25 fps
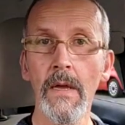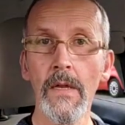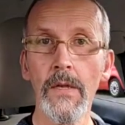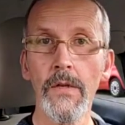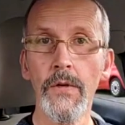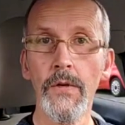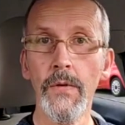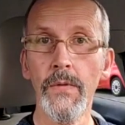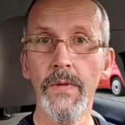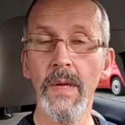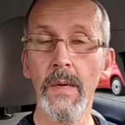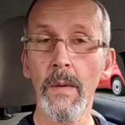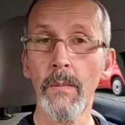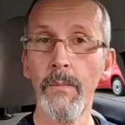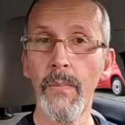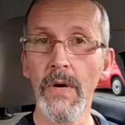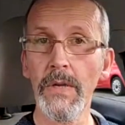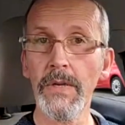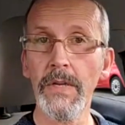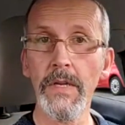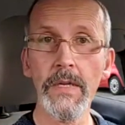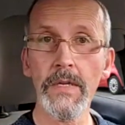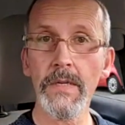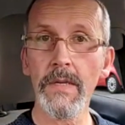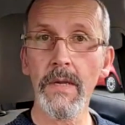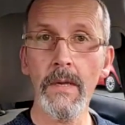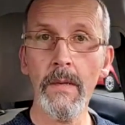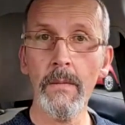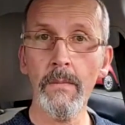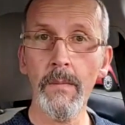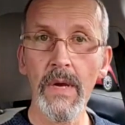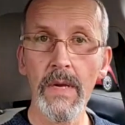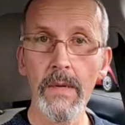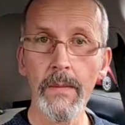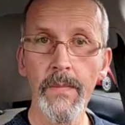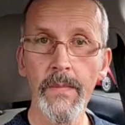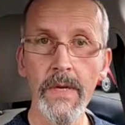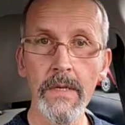to their buddies in
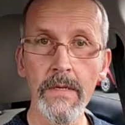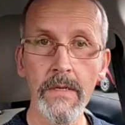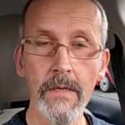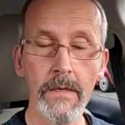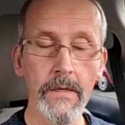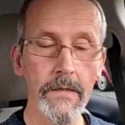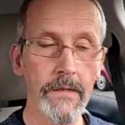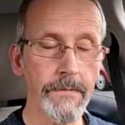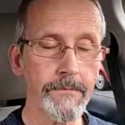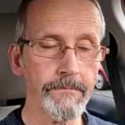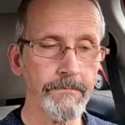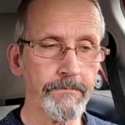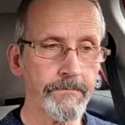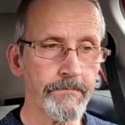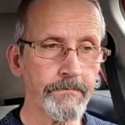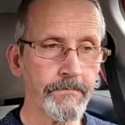big business.